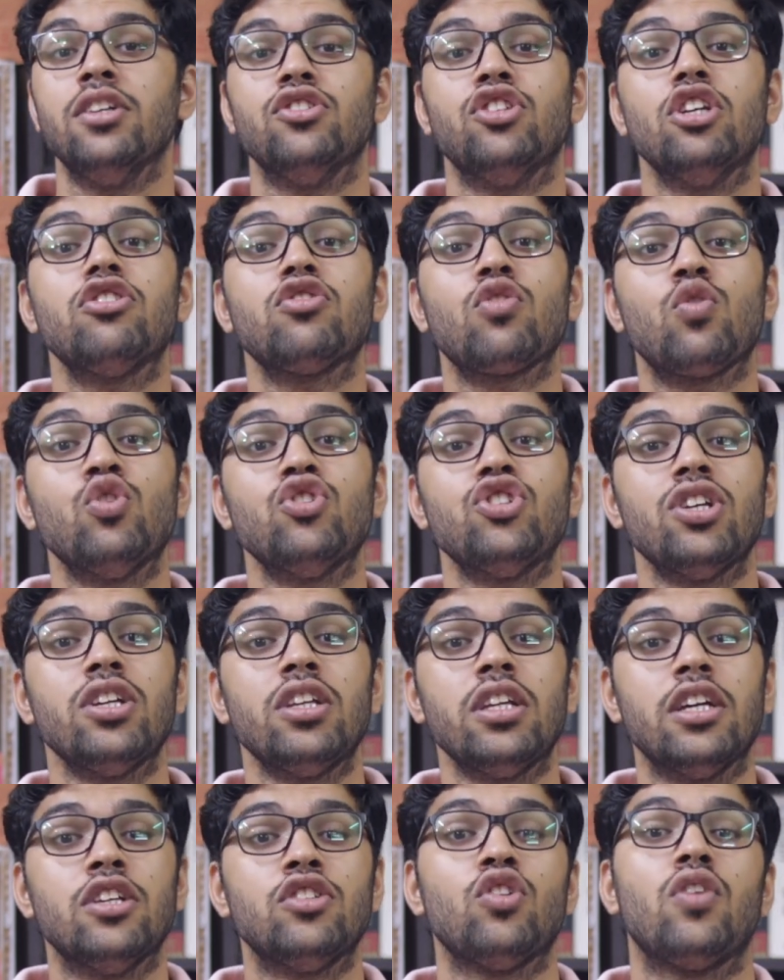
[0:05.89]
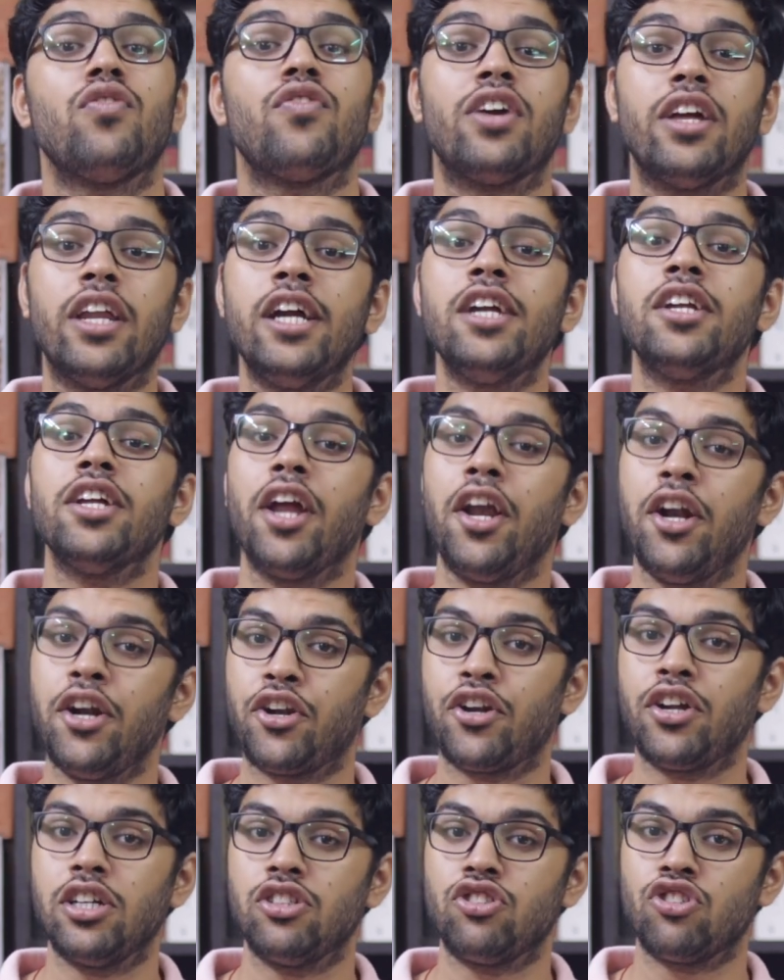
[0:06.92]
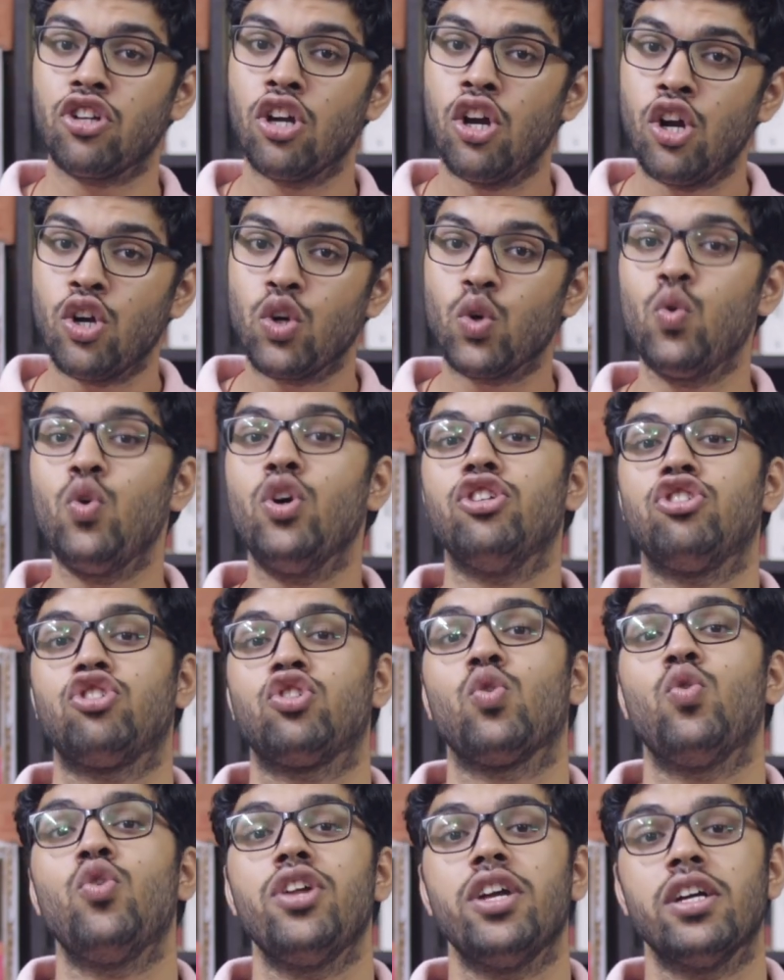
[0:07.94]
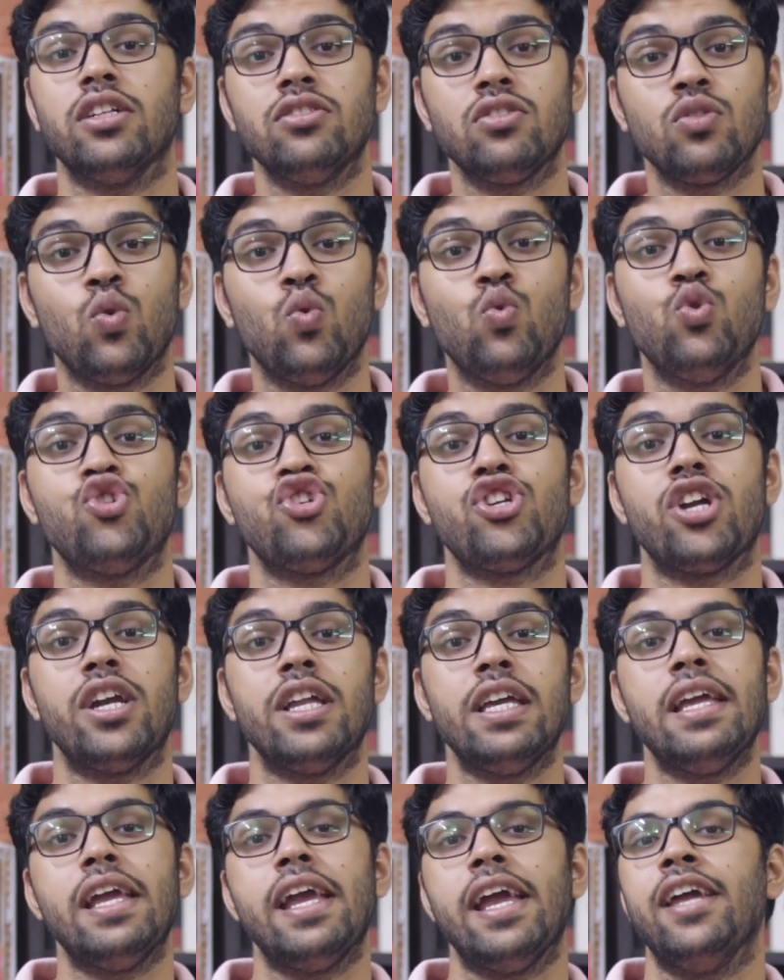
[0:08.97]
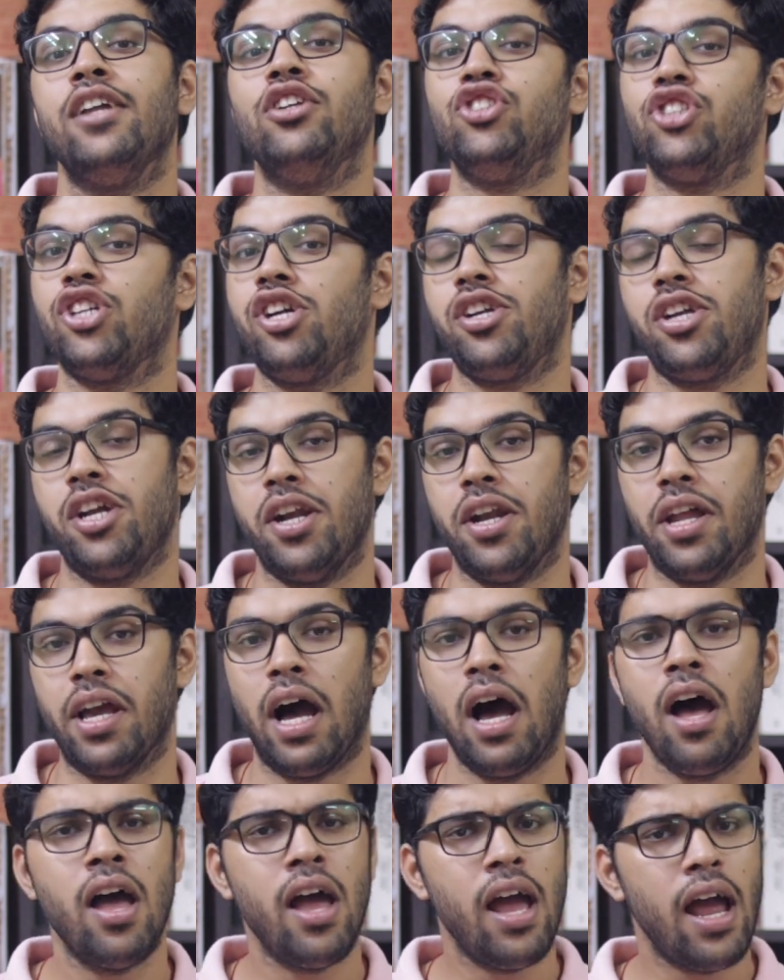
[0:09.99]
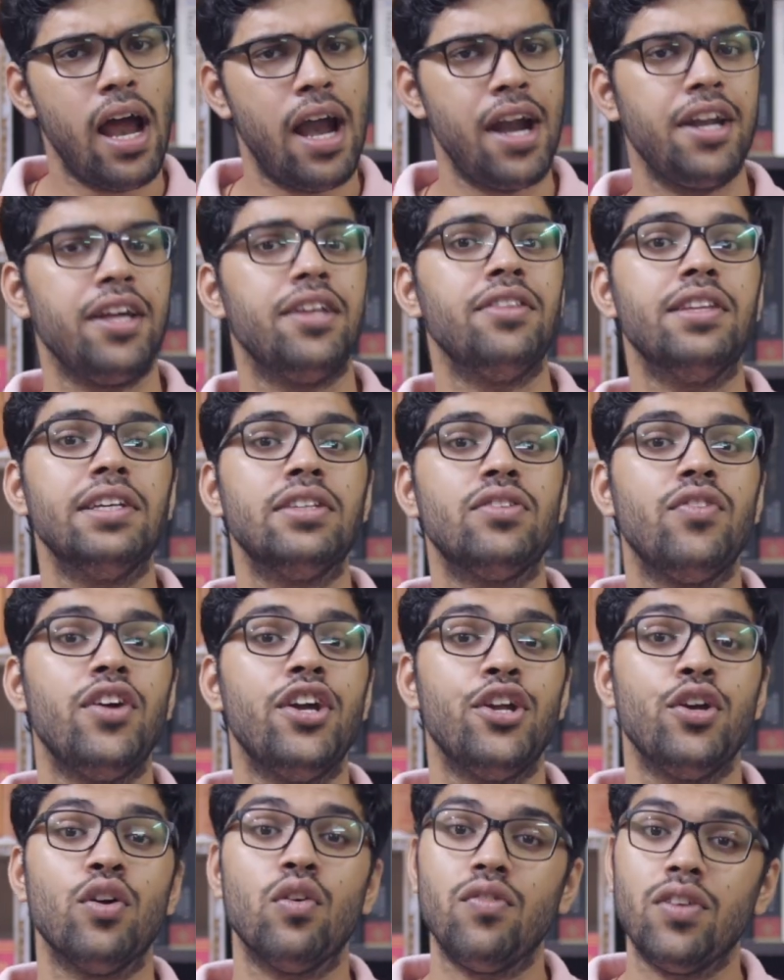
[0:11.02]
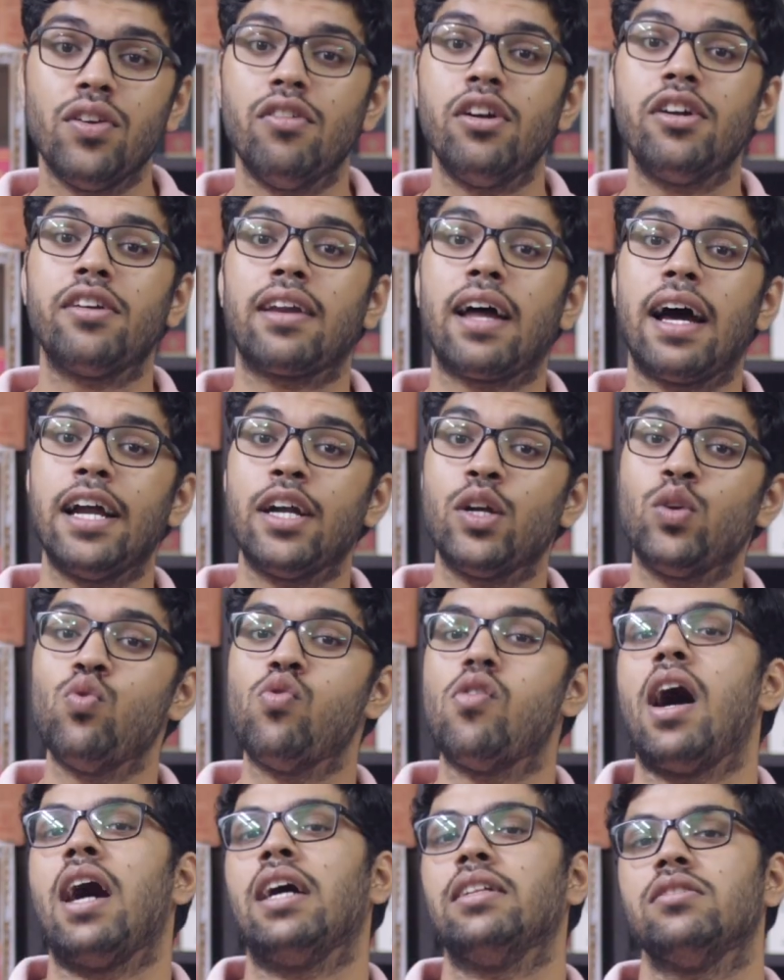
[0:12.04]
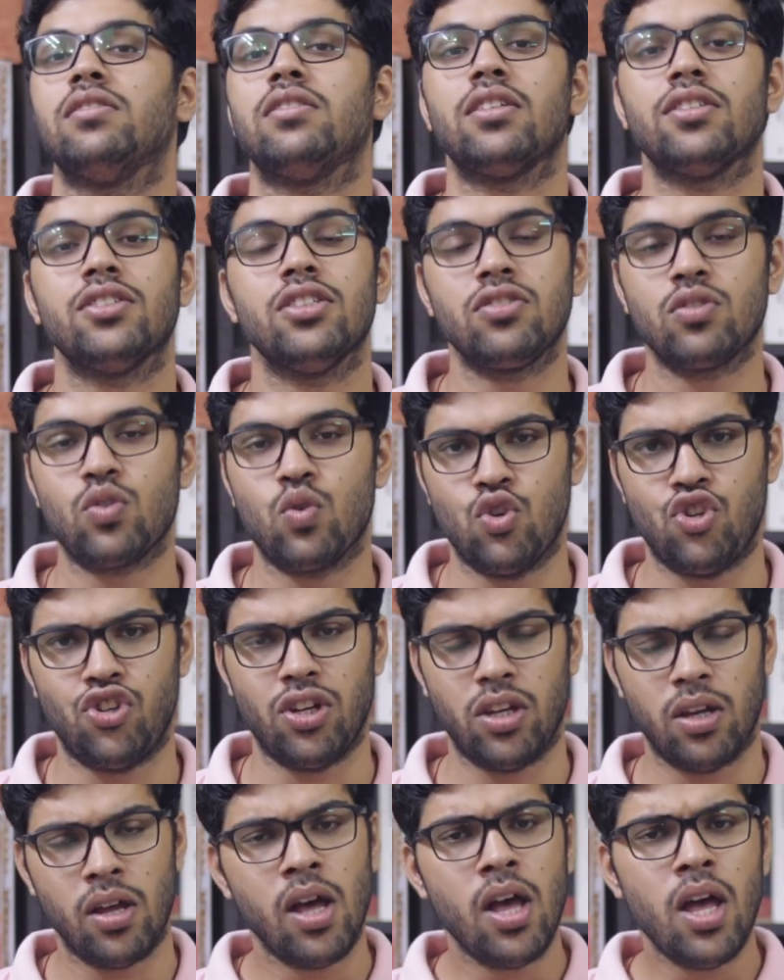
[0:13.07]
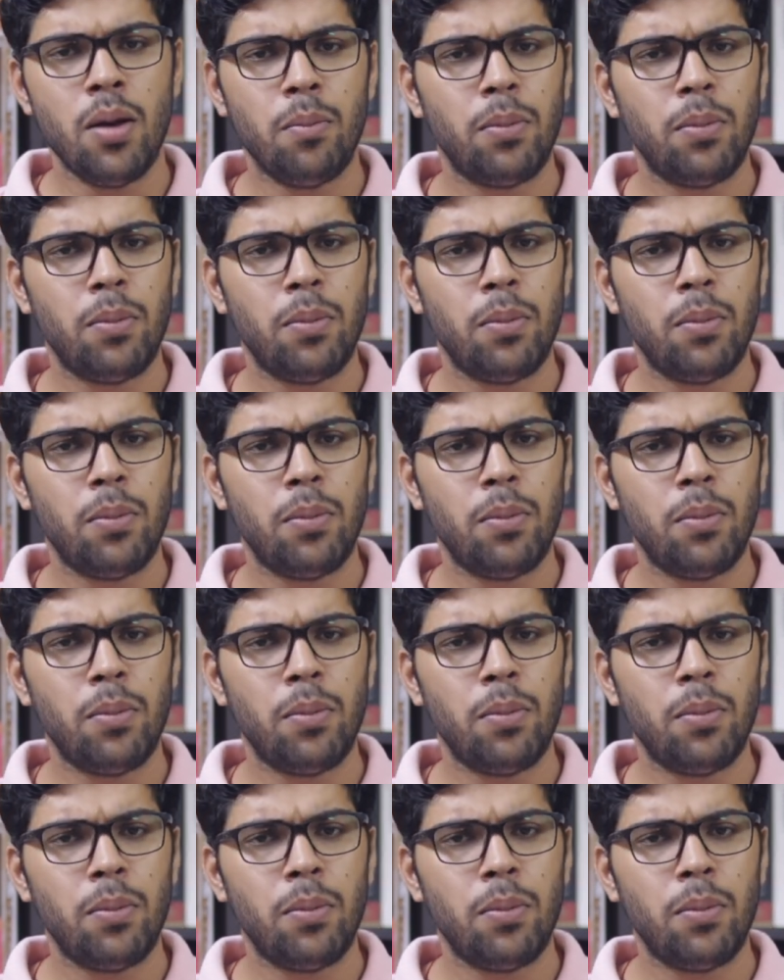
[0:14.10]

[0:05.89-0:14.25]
This question is of great interest to historians who study ancient India. And in this video, we will try to answer this question.